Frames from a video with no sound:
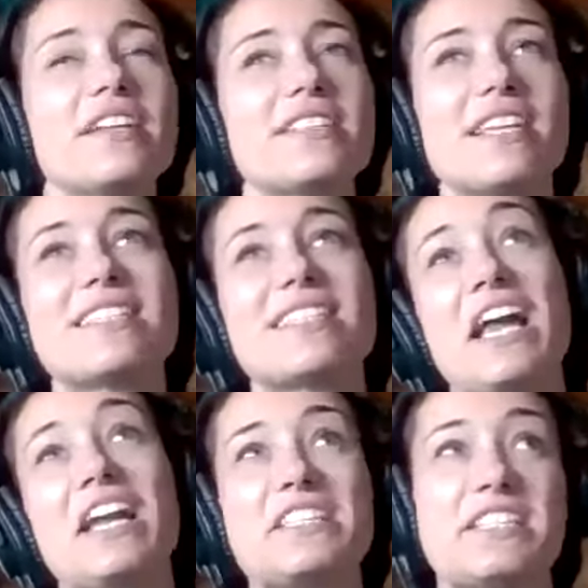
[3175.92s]
think it's
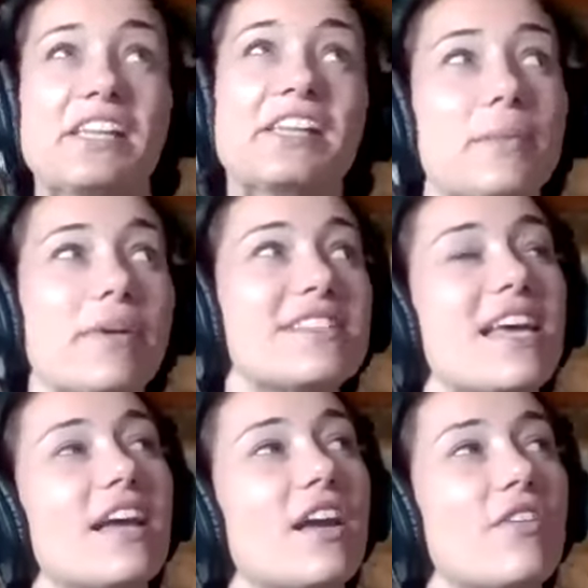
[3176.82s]
kind of silly, but it's
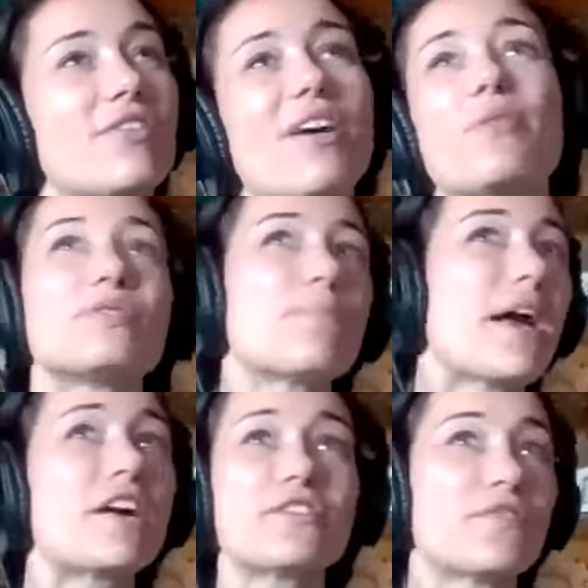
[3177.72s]
like those
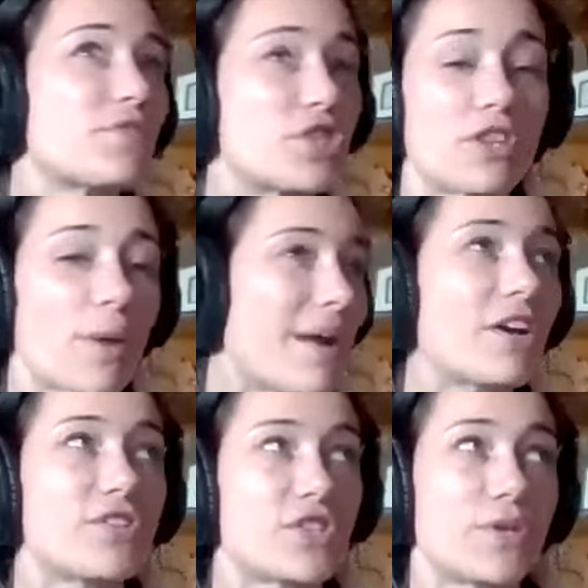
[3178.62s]
pair
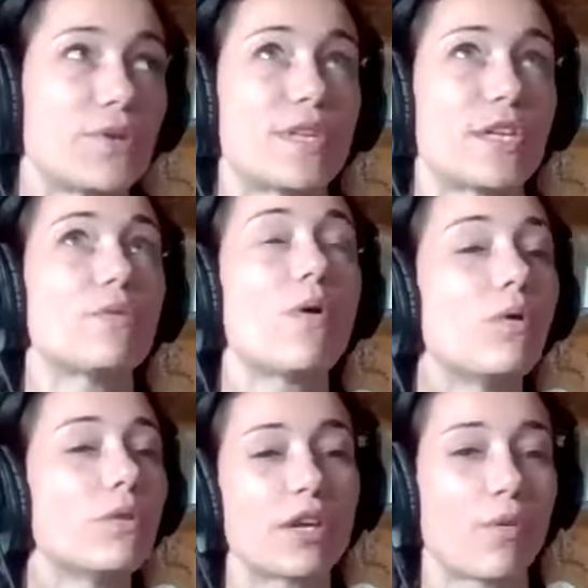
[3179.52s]
of shoes that you
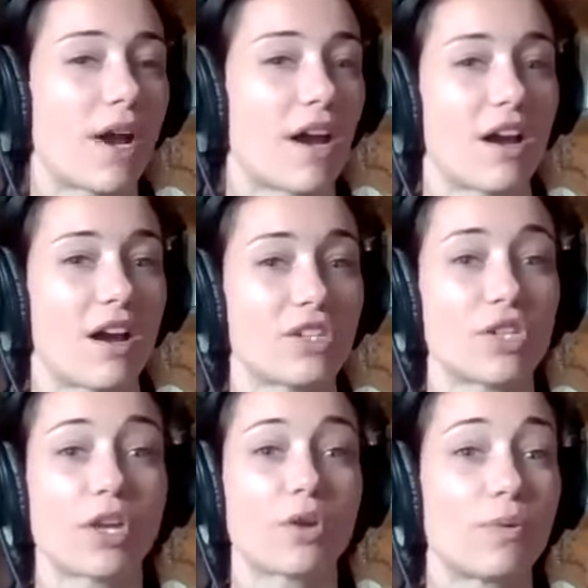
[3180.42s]
only wear
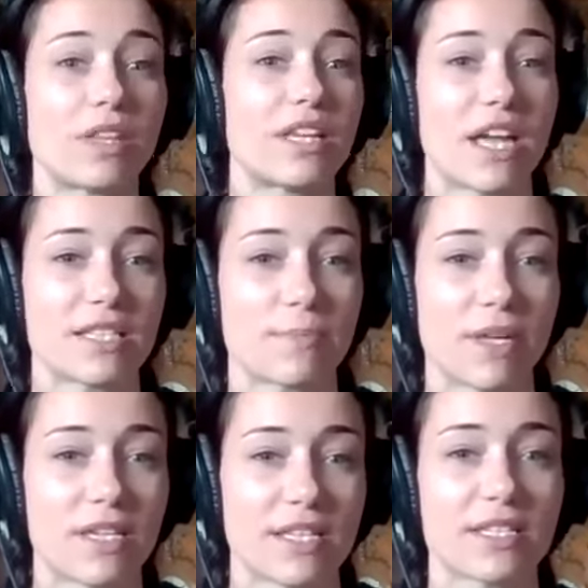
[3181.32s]
to like really nice
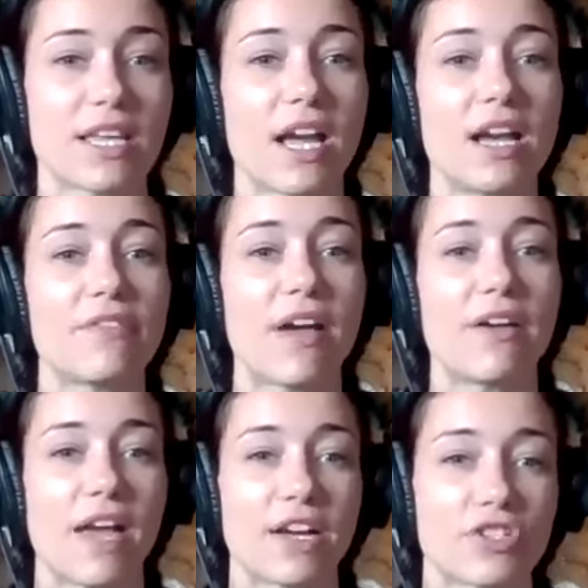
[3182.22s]
places. They kind of
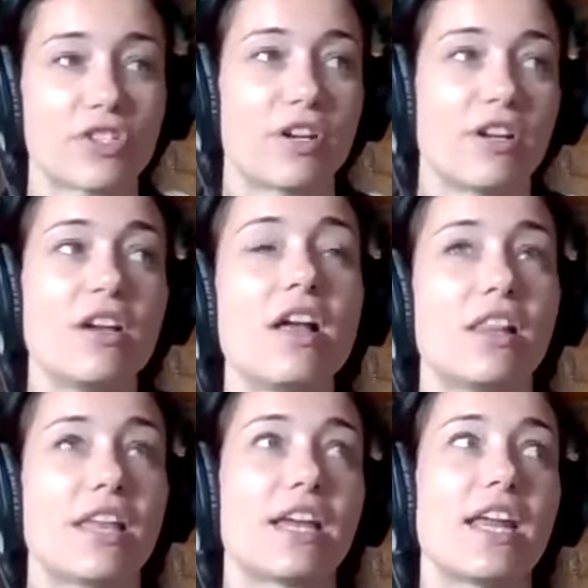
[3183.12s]
have extra like